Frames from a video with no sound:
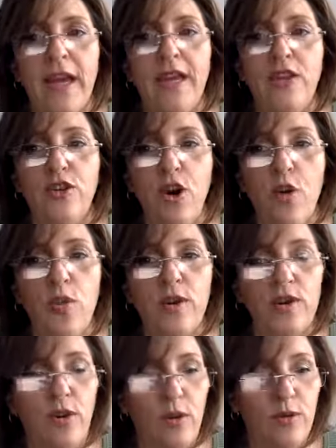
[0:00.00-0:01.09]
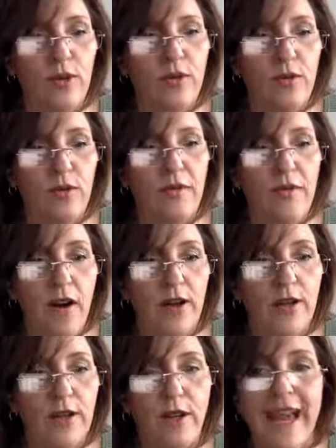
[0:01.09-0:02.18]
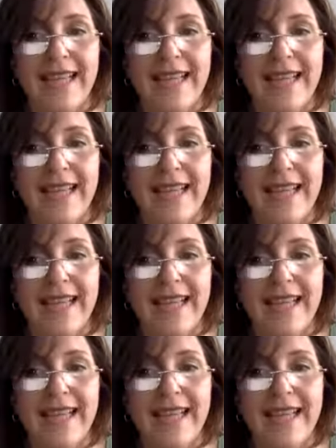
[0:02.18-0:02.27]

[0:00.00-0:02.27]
and no one goes to the Father